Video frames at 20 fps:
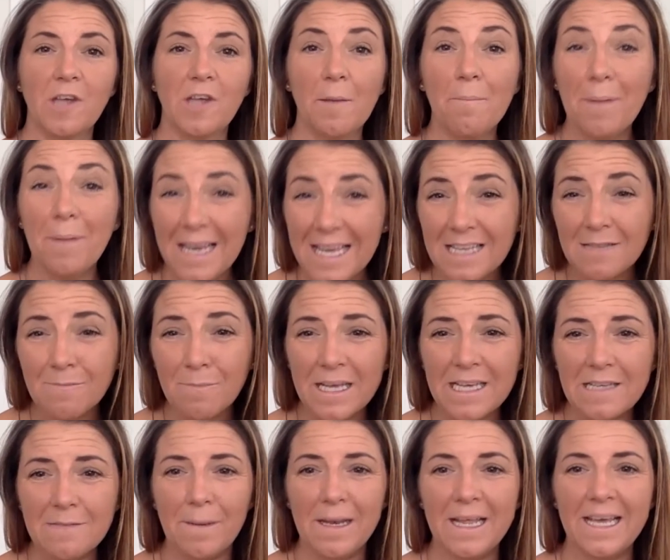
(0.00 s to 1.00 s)
So please,
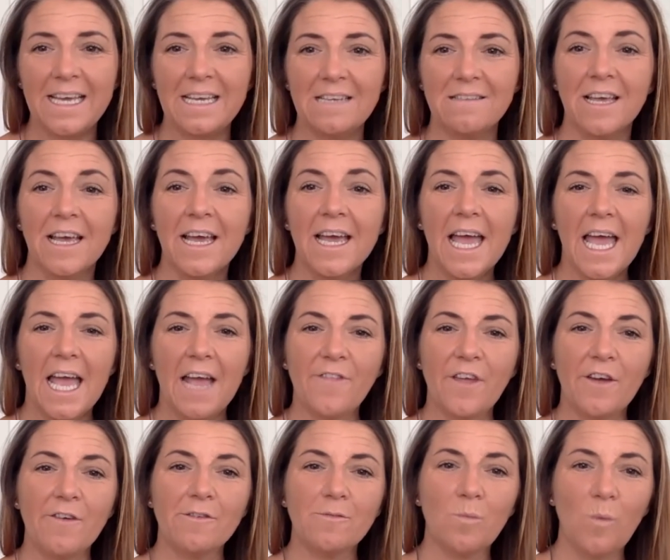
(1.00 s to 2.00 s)

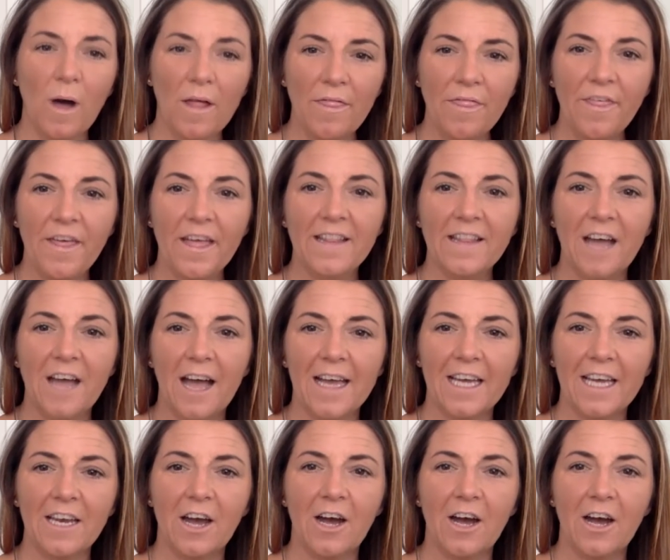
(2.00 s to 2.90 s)
if there is one thing that I can